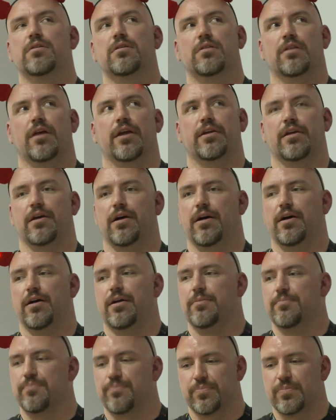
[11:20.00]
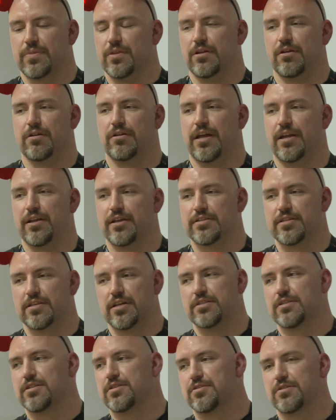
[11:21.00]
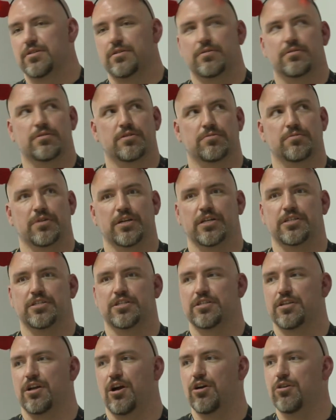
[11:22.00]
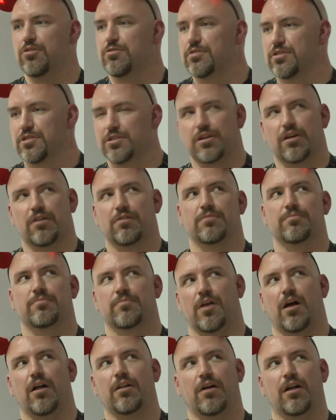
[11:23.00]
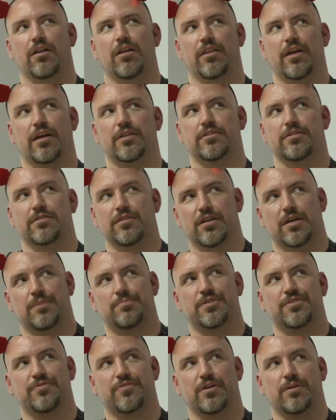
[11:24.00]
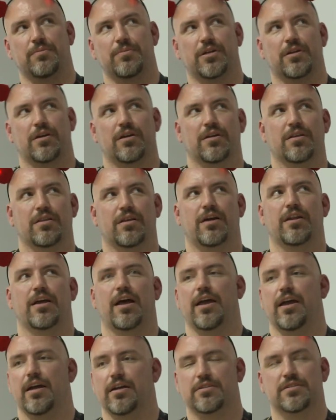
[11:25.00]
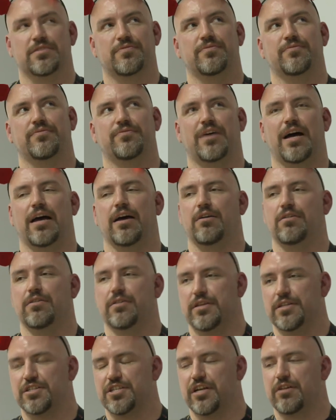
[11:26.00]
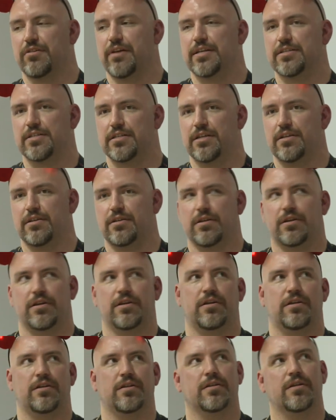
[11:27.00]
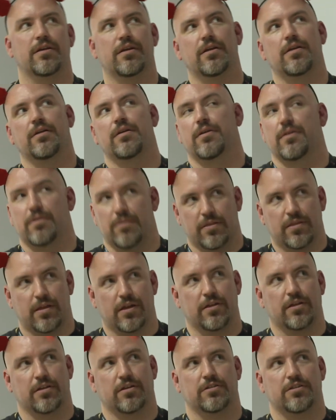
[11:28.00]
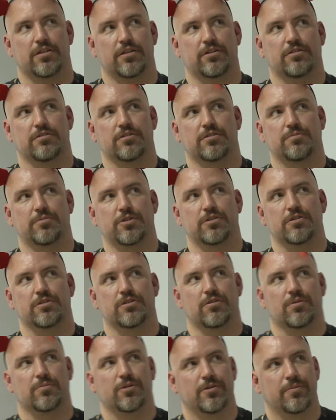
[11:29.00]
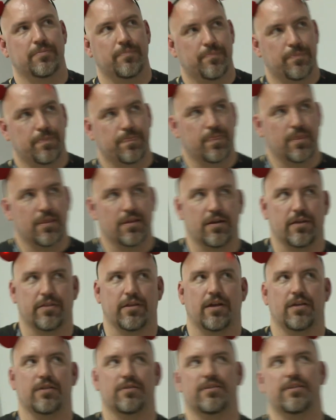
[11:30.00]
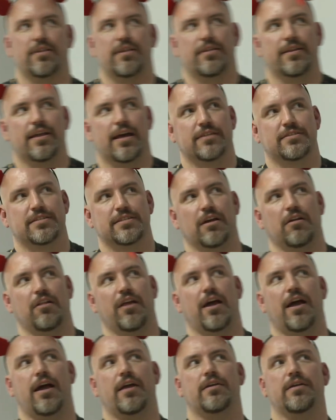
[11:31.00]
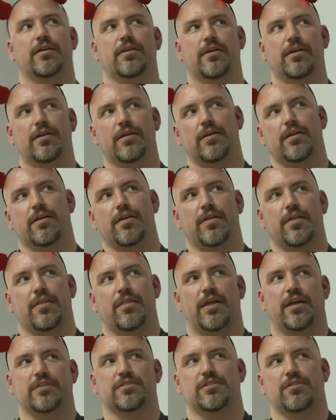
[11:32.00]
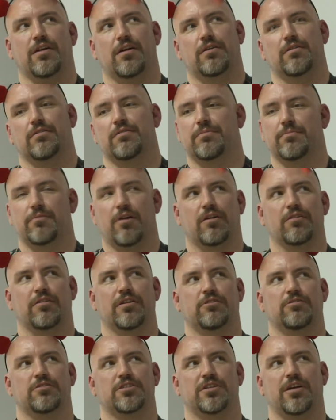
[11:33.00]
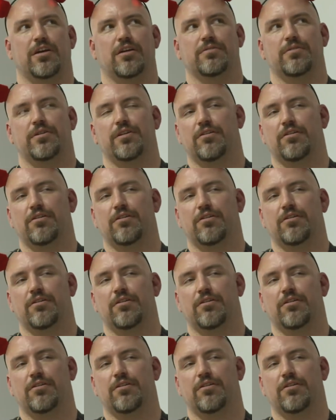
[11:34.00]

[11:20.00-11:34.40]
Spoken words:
like NSS switch, host, all of that comes from an IX file. It generates it, and then it continues to boot as normal. And then net CLI, that's our little shell. You